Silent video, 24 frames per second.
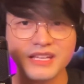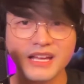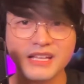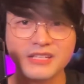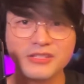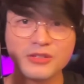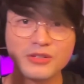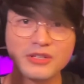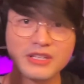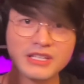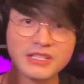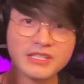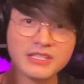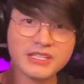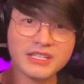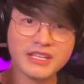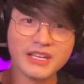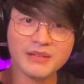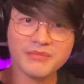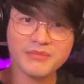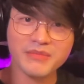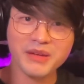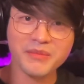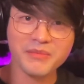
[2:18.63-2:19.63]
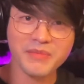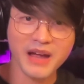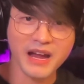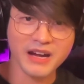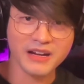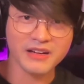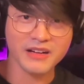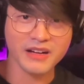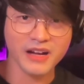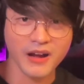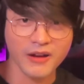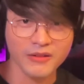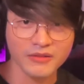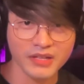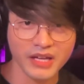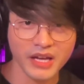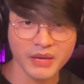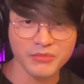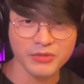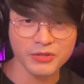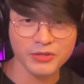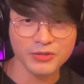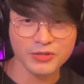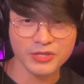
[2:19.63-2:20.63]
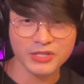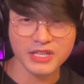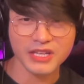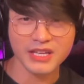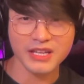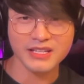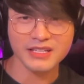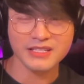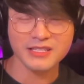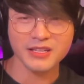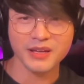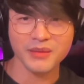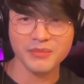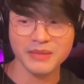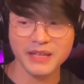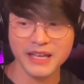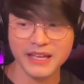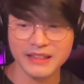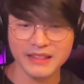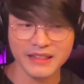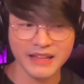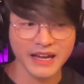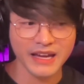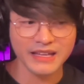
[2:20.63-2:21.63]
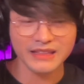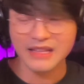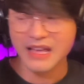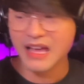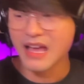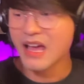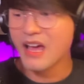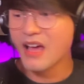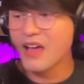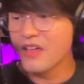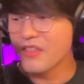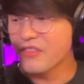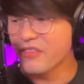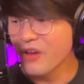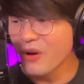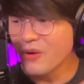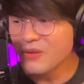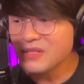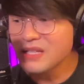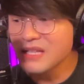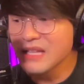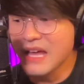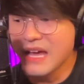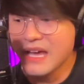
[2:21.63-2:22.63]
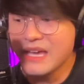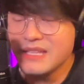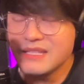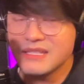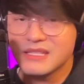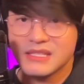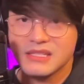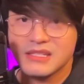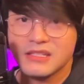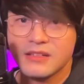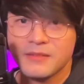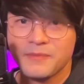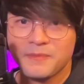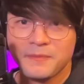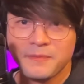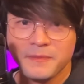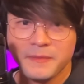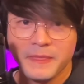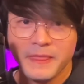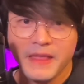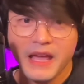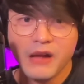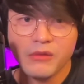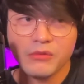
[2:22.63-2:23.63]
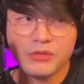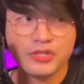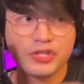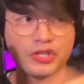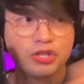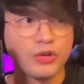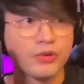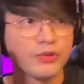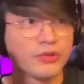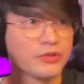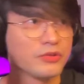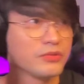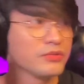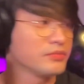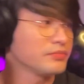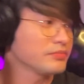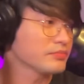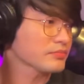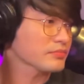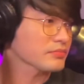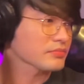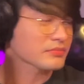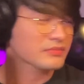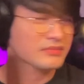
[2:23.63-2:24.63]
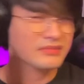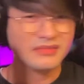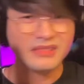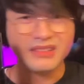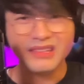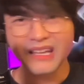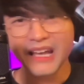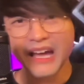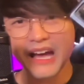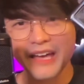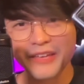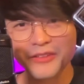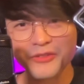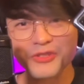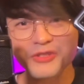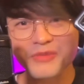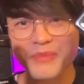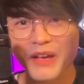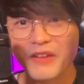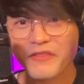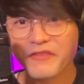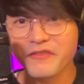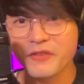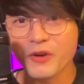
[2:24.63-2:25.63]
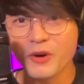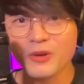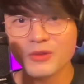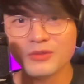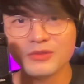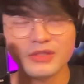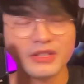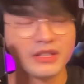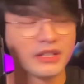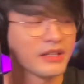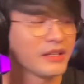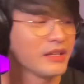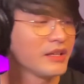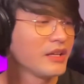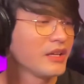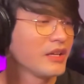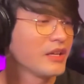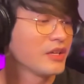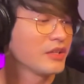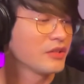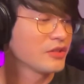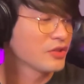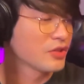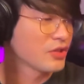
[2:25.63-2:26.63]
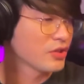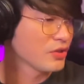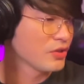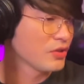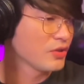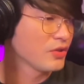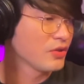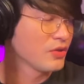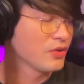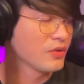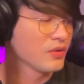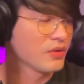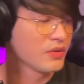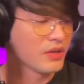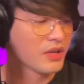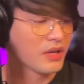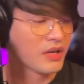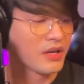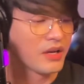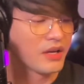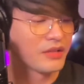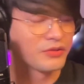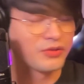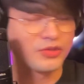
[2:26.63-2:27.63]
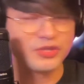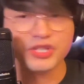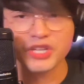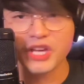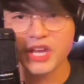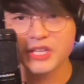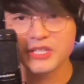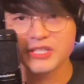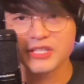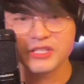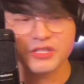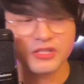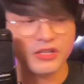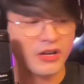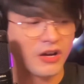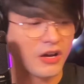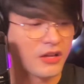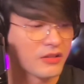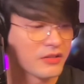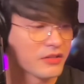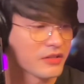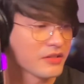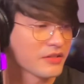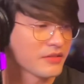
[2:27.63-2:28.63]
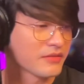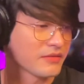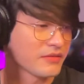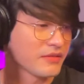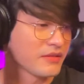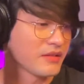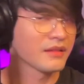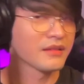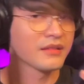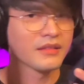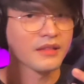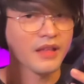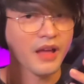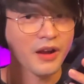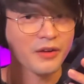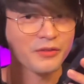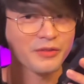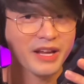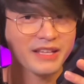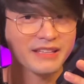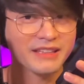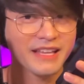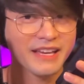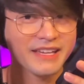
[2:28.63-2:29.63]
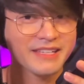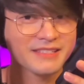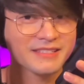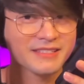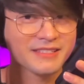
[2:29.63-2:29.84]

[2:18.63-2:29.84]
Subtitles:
As you can see in my background, I'm using some LED light. Those lights, I will show you. I use my phone to change its color. Red light.